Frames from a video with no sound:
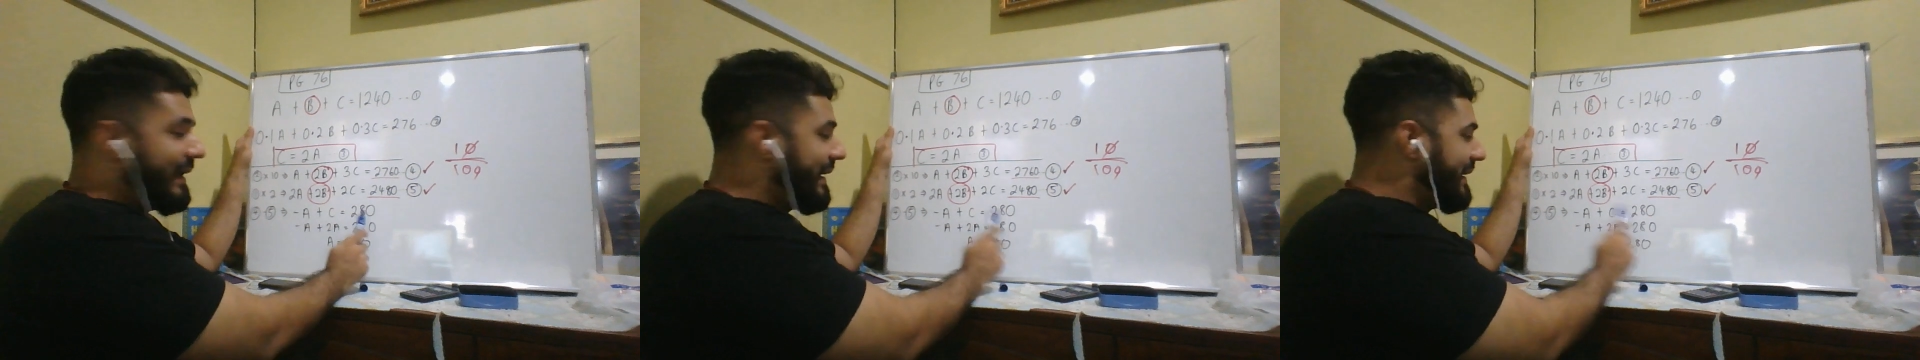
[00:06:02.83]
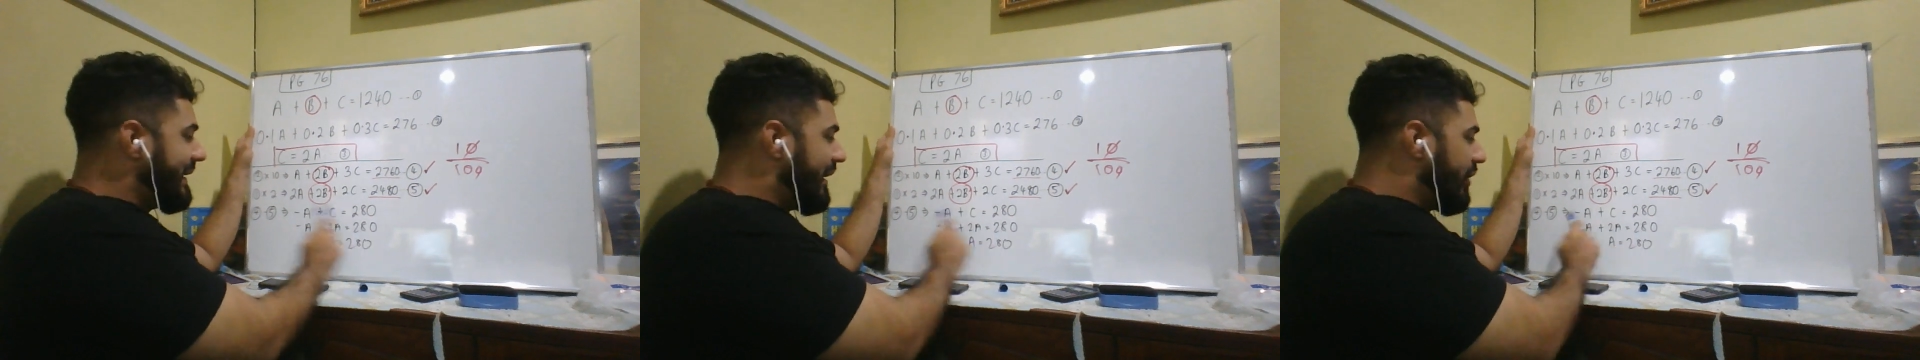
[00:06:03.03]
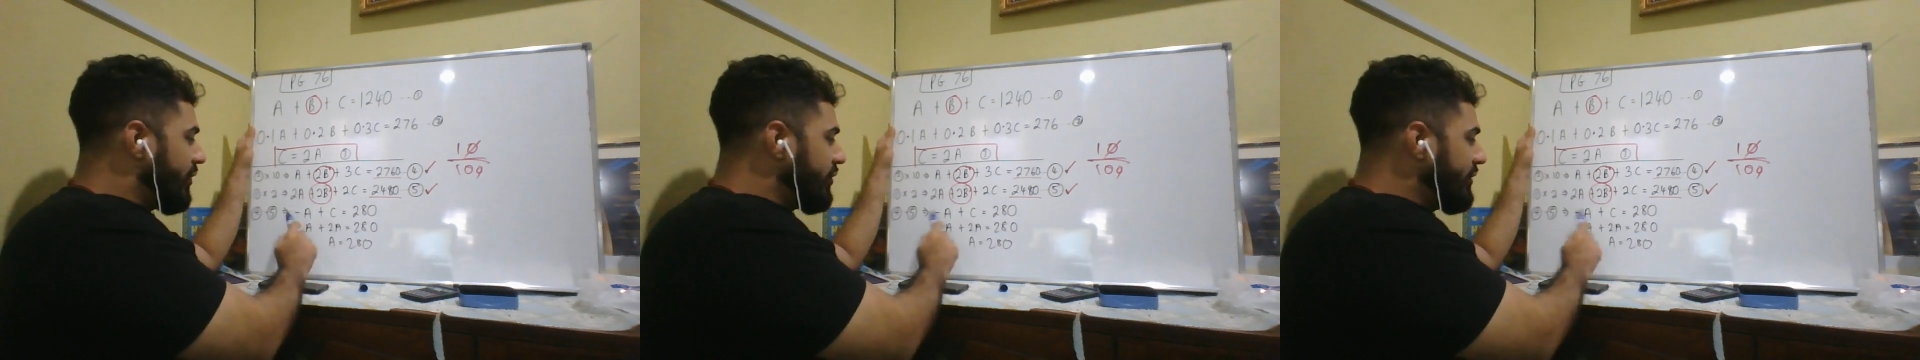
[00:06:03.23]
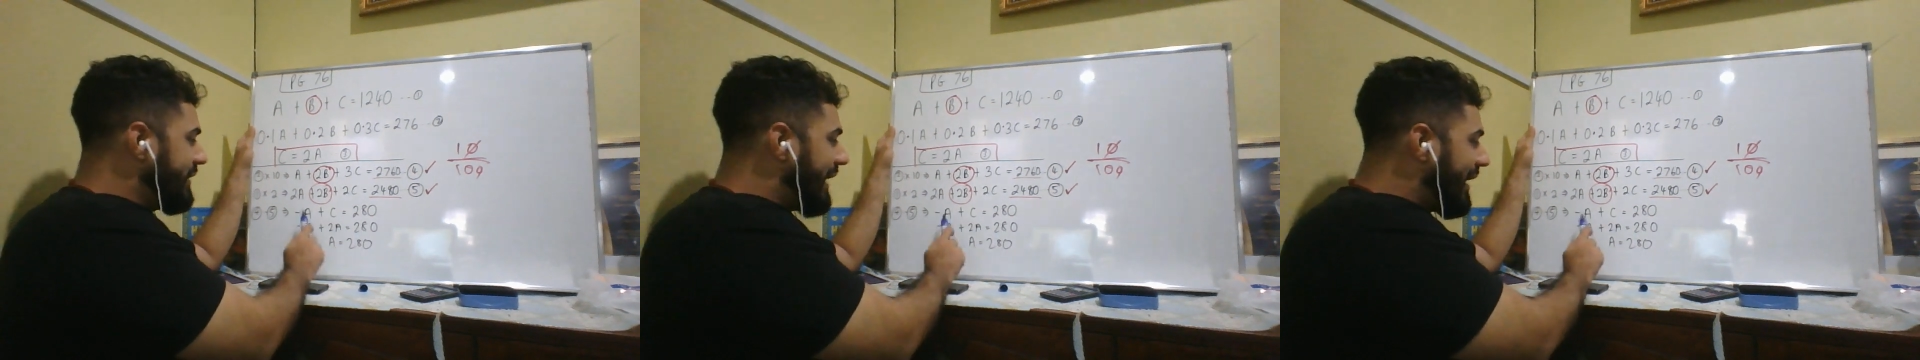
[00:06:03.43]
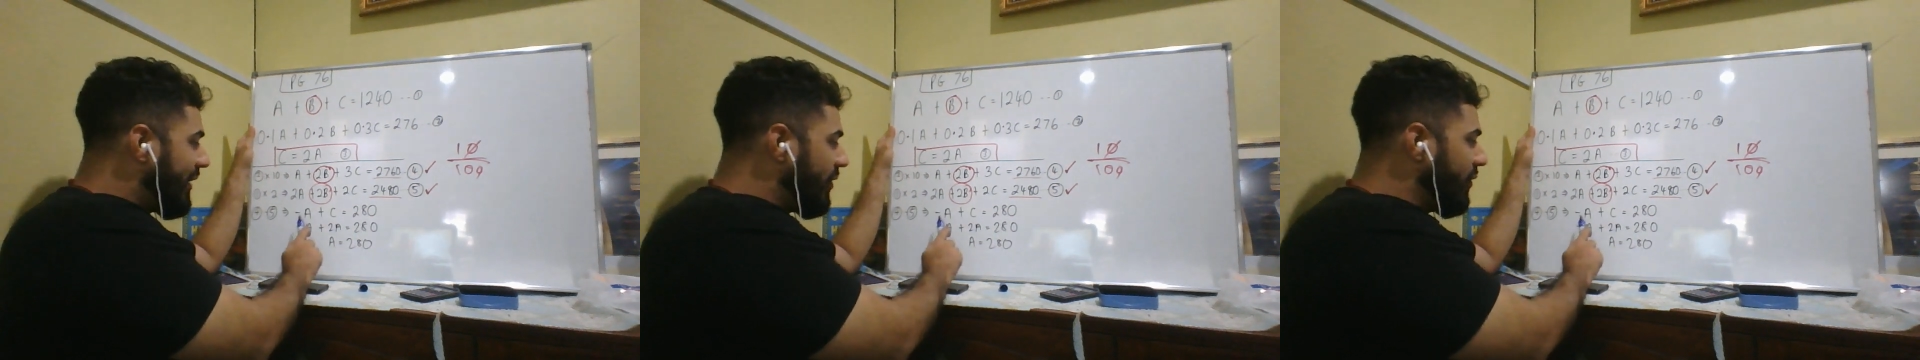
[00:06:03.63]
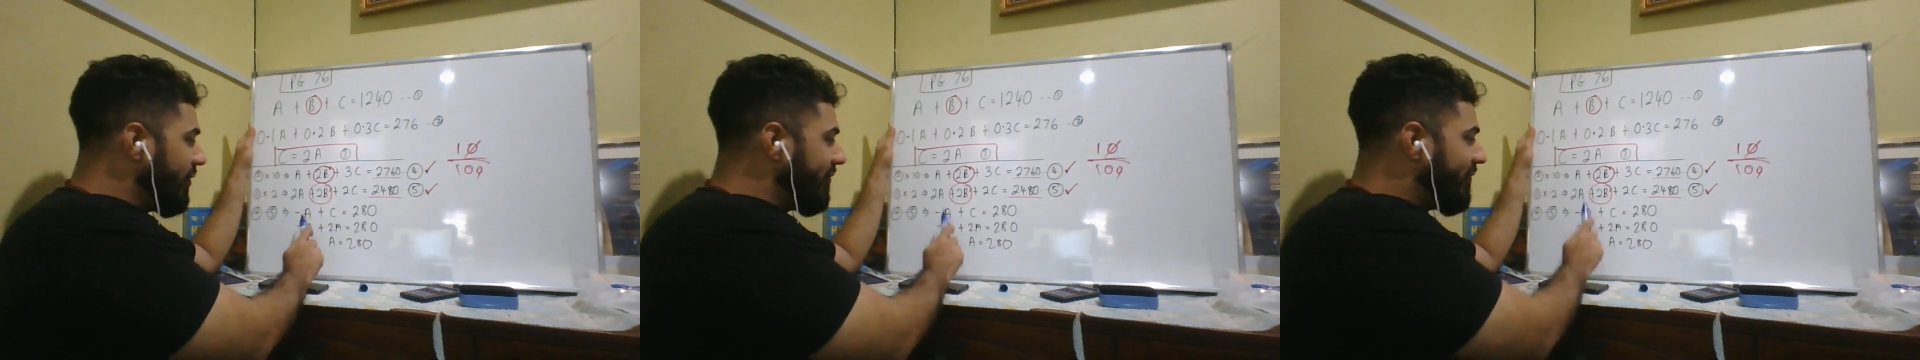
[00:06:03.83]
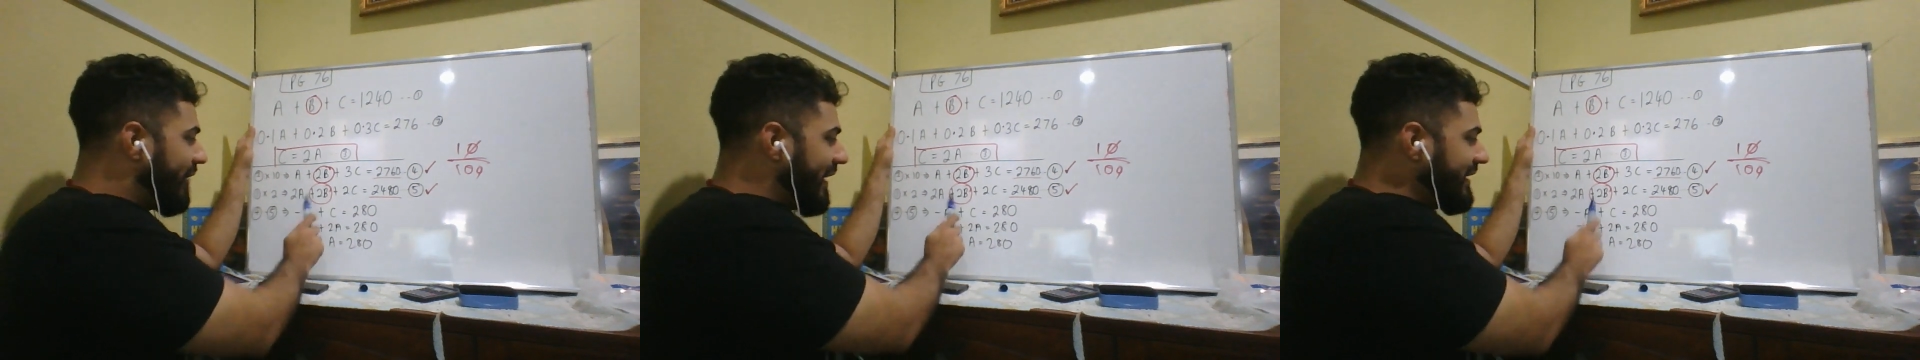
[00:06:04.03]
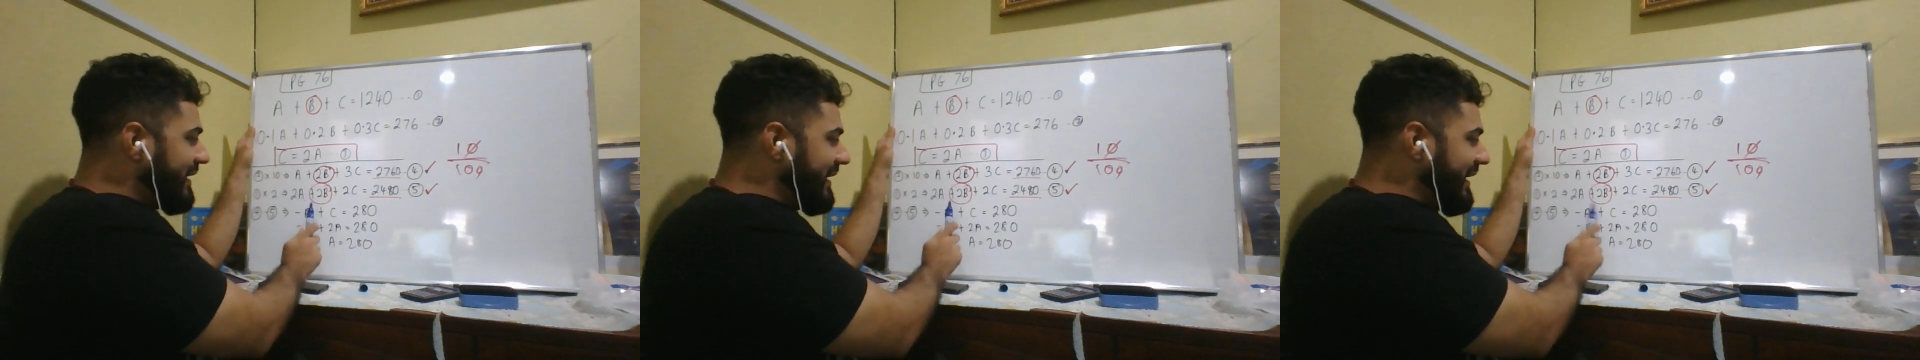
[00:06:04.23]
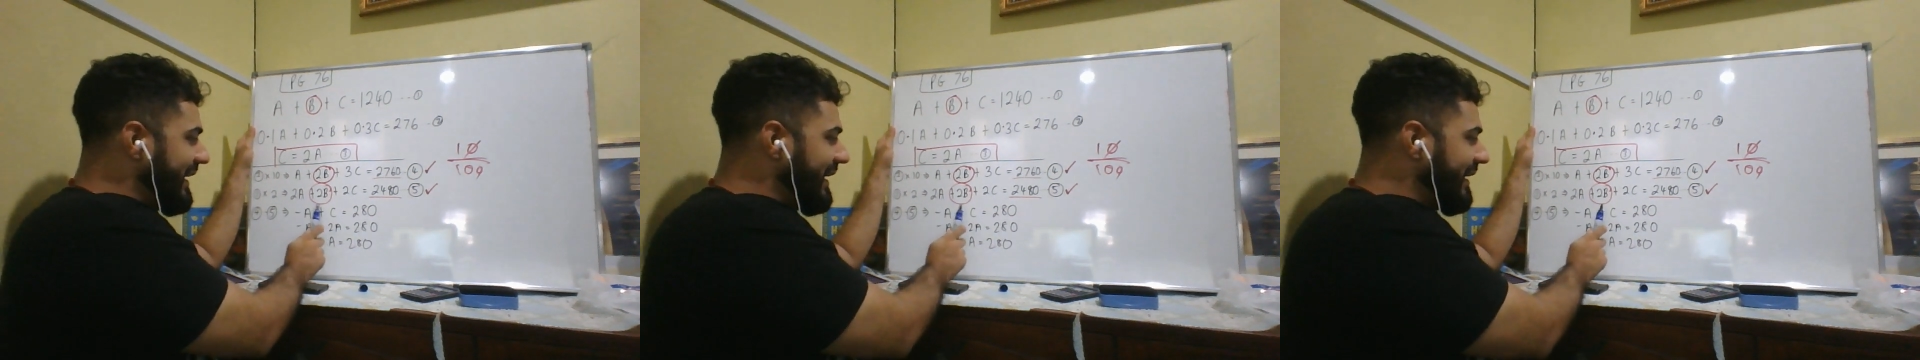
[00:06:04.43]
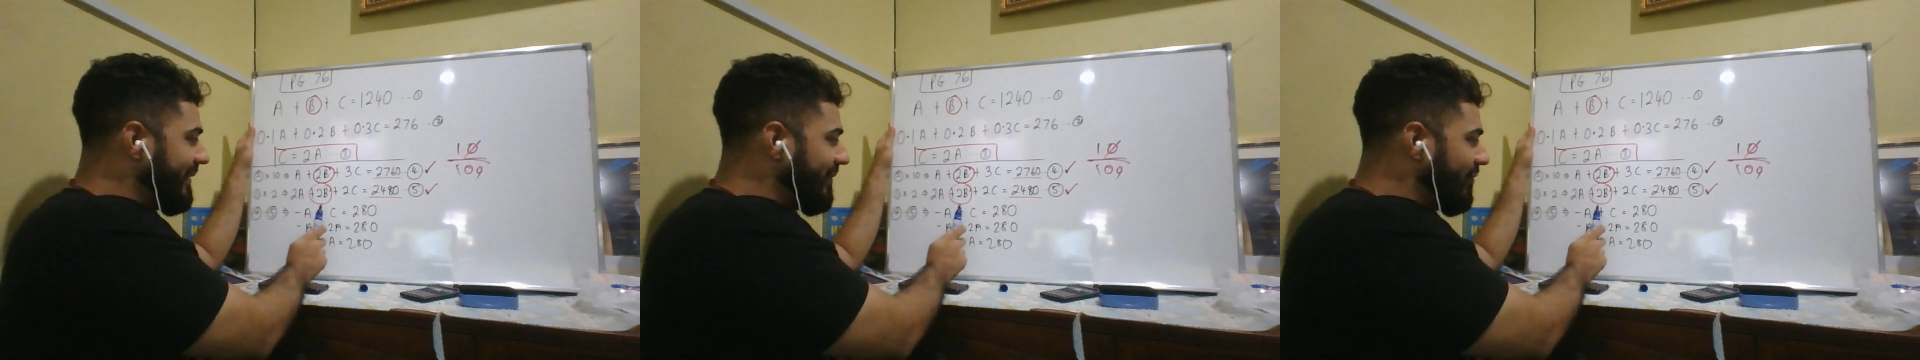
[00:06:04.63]
Now
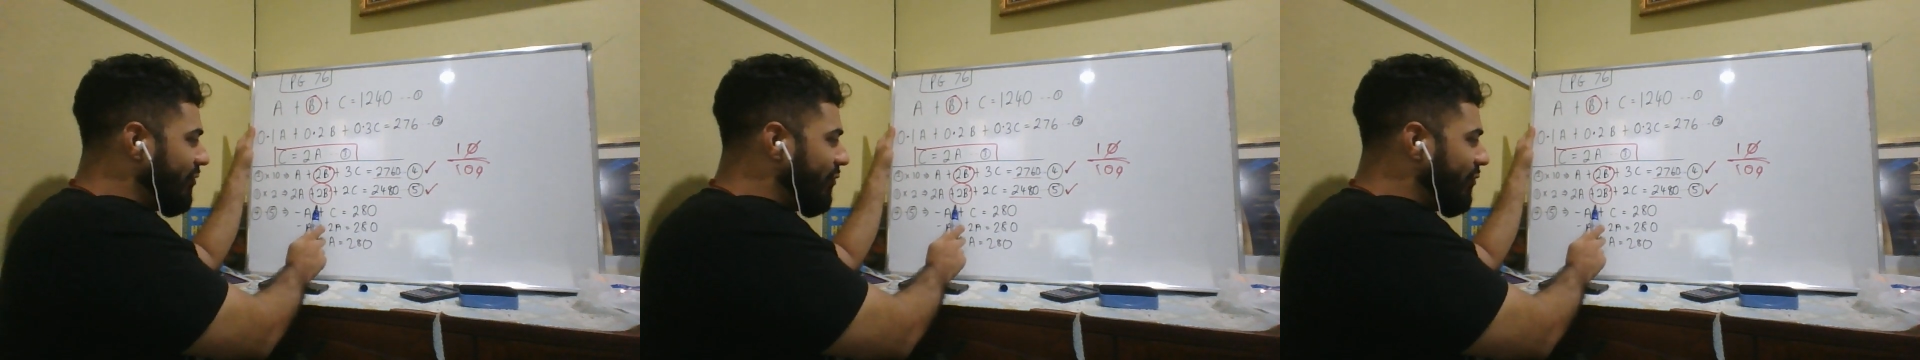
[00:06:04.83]
finally,